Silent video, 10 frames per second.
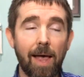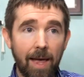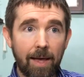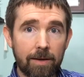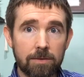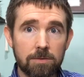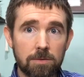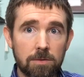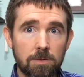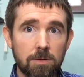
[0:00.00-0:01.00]

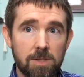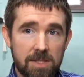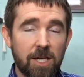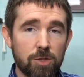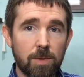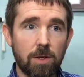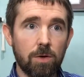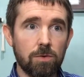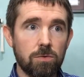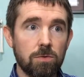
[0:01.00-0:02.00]
And the salesman
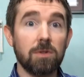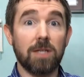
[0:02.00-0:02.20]
goes,